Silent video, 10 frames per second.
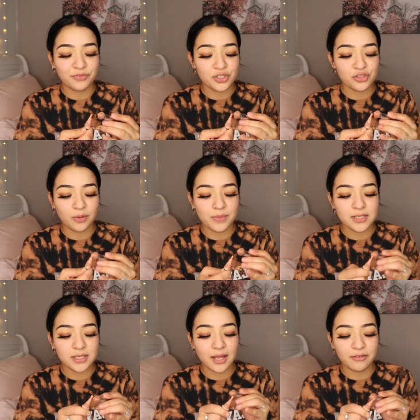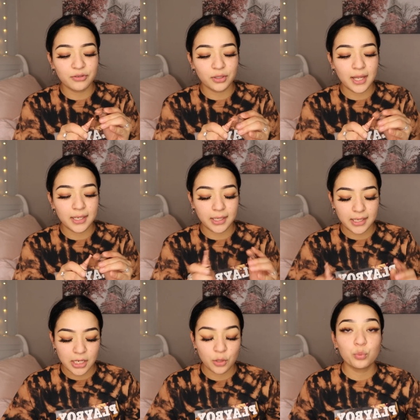For some reason, I feel like
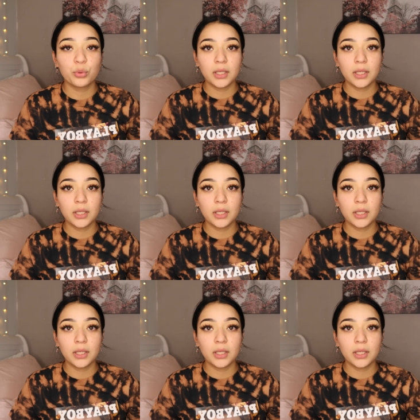it